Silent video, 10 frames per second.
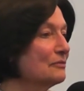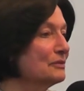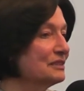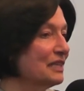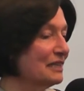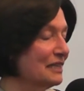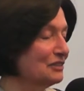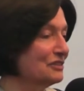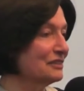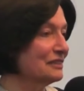which had
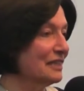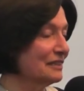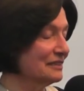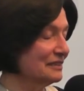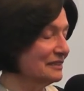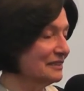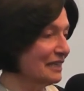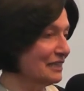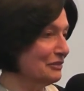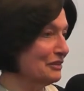ex excellent
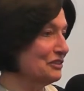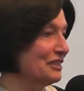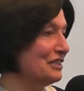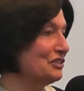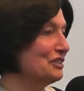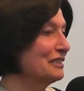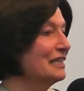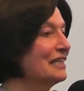secular education.